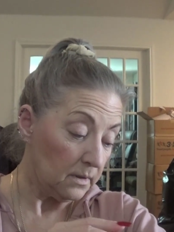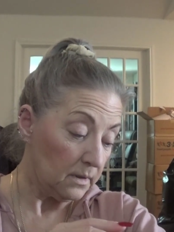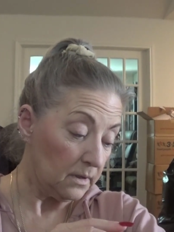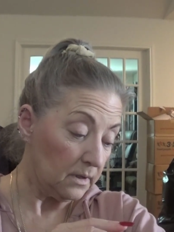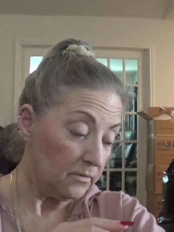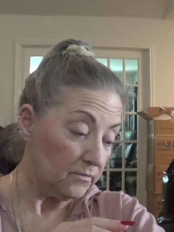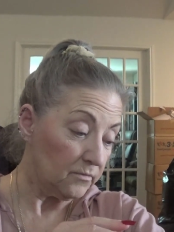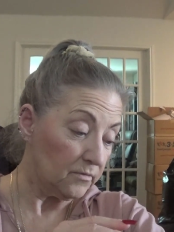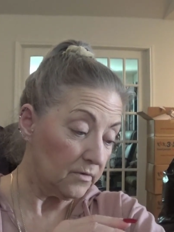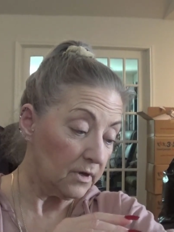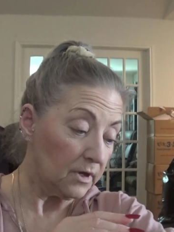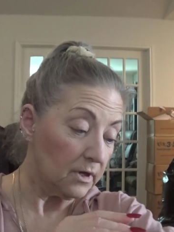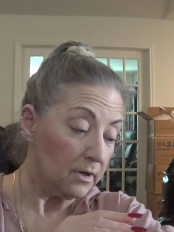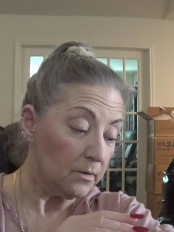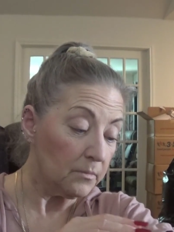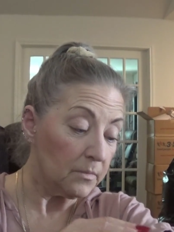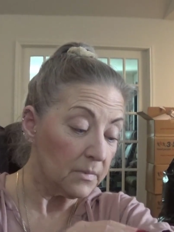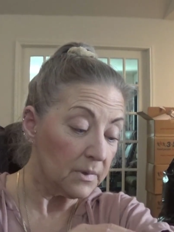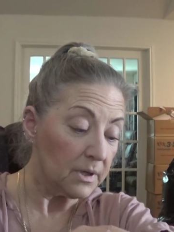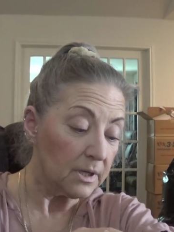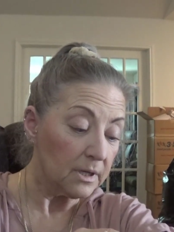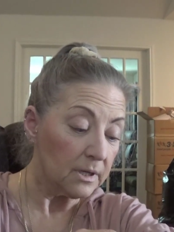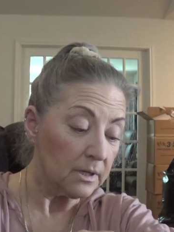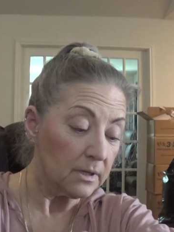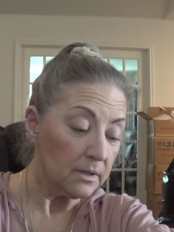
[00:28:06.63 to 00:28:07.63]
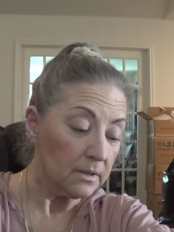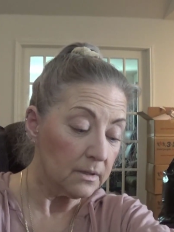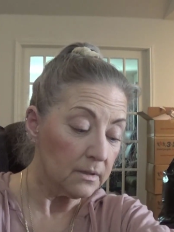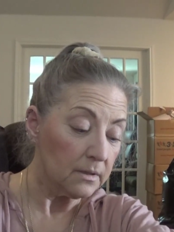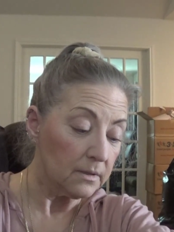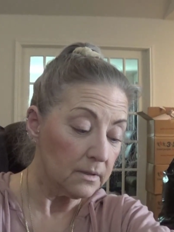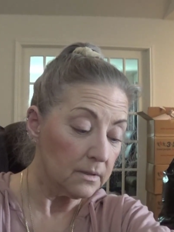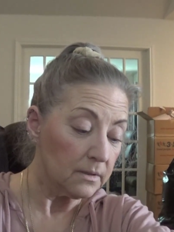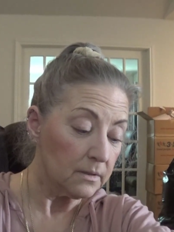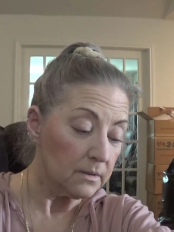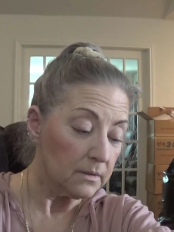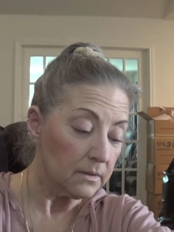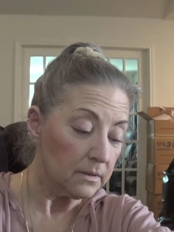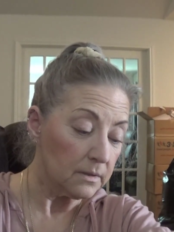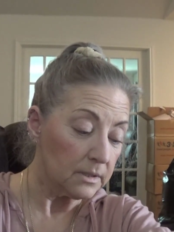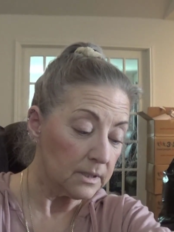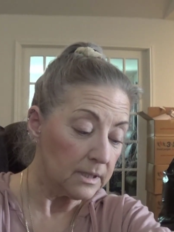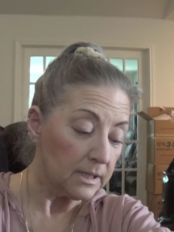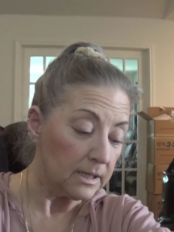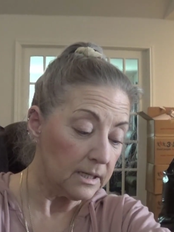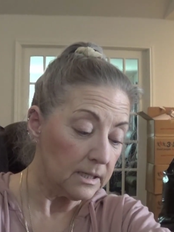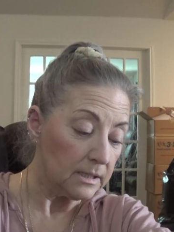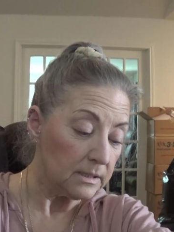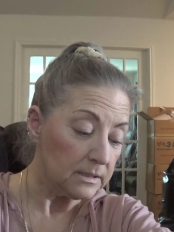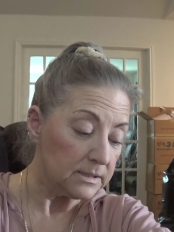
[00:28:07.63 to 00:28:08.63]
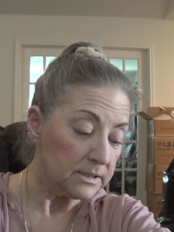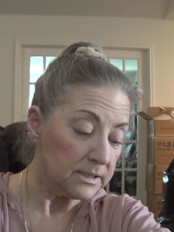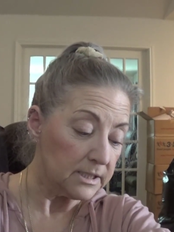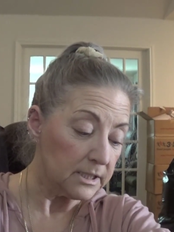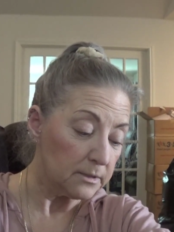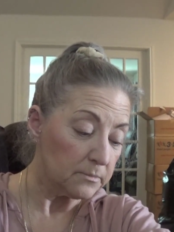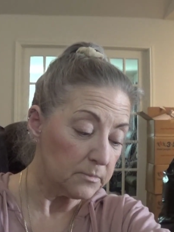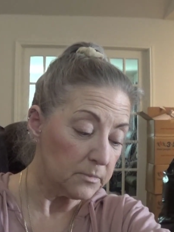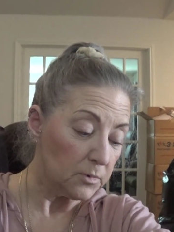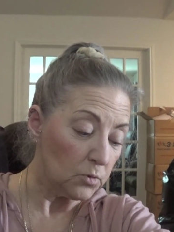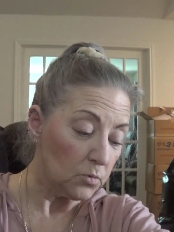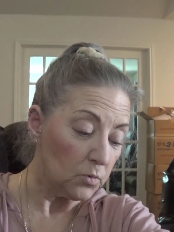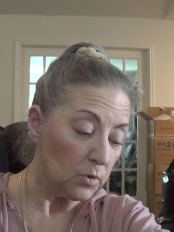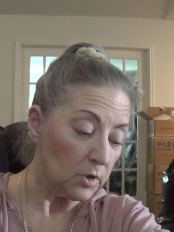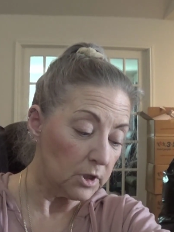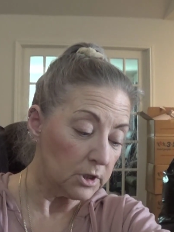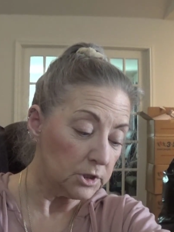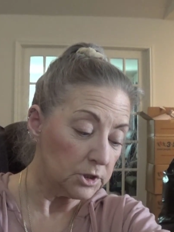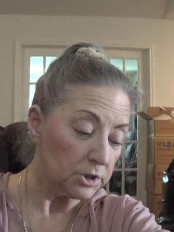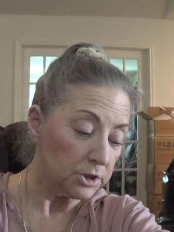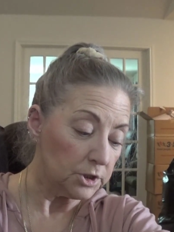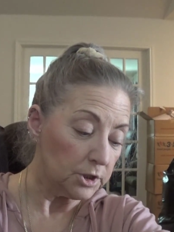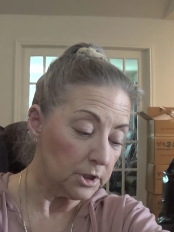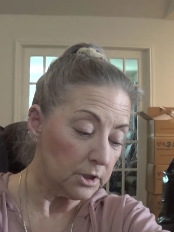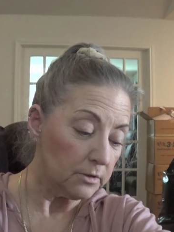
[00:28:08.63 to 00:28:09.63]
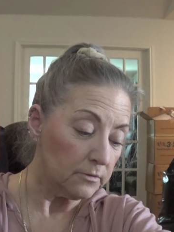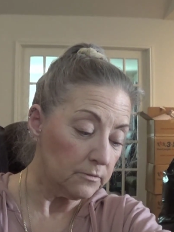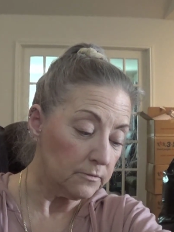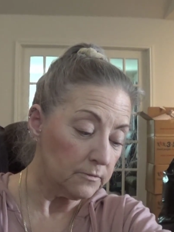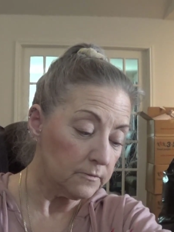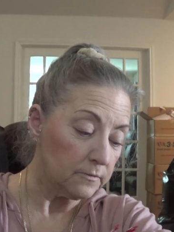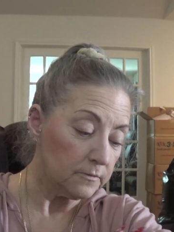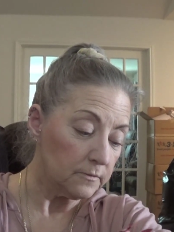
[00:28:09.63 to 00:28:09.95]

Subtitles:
I've got my, I can't take my watch off.